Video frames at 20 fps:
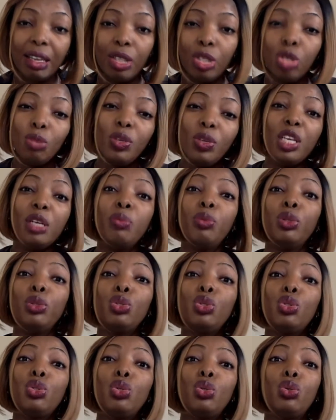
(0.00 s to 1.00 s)
to be able
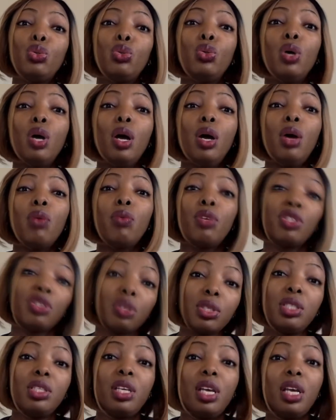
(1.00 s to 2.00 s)
to
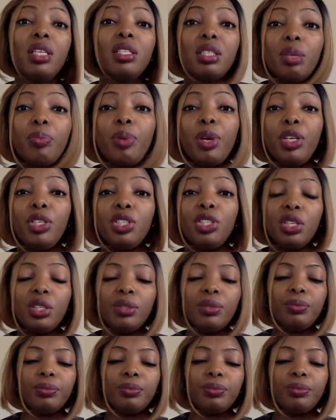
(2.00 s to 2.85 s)
resuscitate the patient.